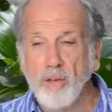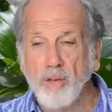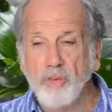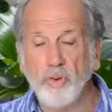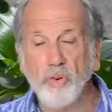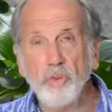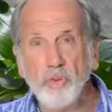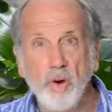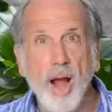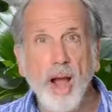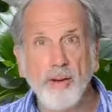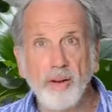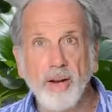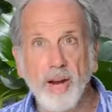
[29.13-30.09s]
through
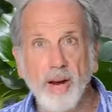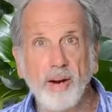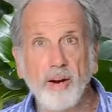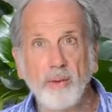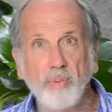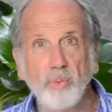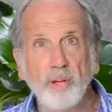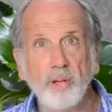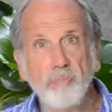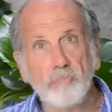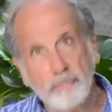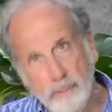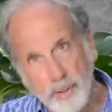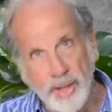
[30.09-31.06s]
trial and error, we
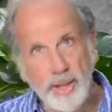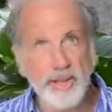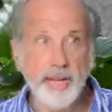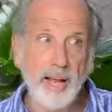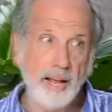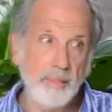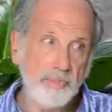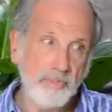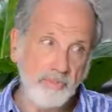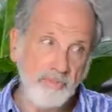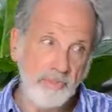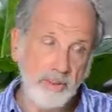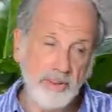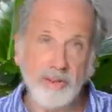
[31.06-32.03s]
played games
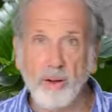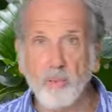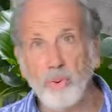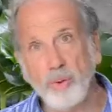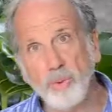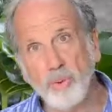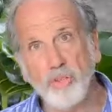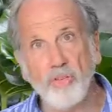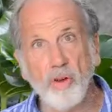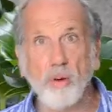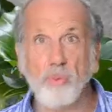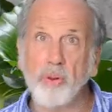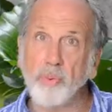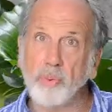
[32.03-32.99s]
and found out what we
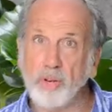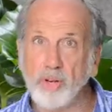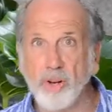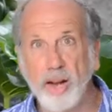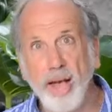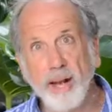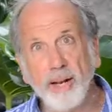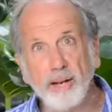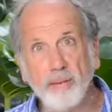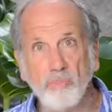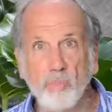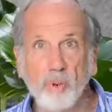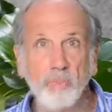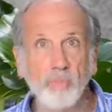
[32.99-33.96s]
thought we were good at
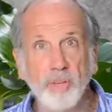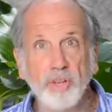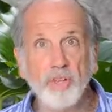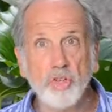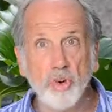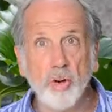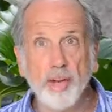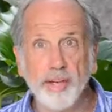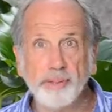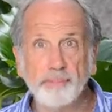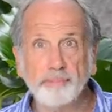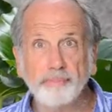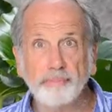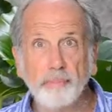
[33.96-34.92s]
and what we enjoyed.
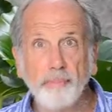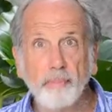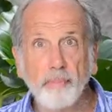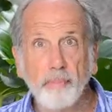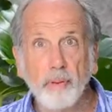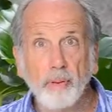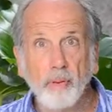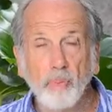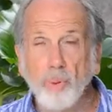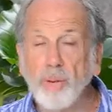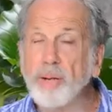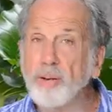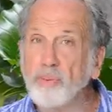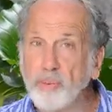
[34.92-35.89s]

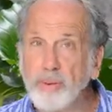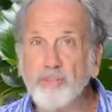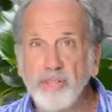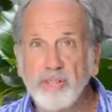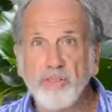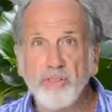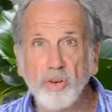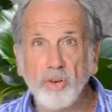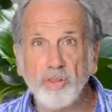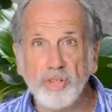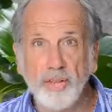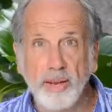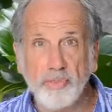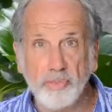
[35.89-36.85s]
We could revisit
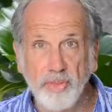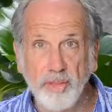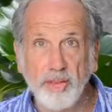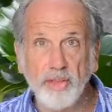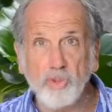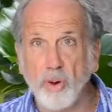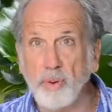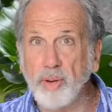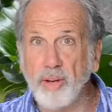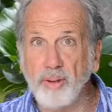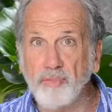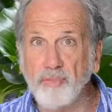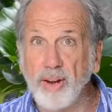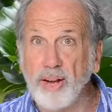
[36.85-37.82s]
those same things or we
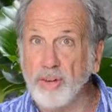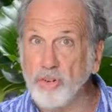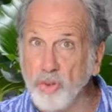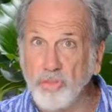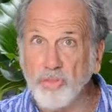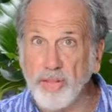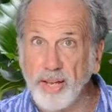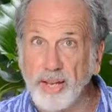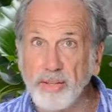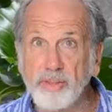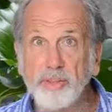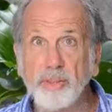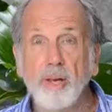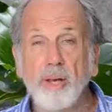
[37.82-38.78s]
could find new things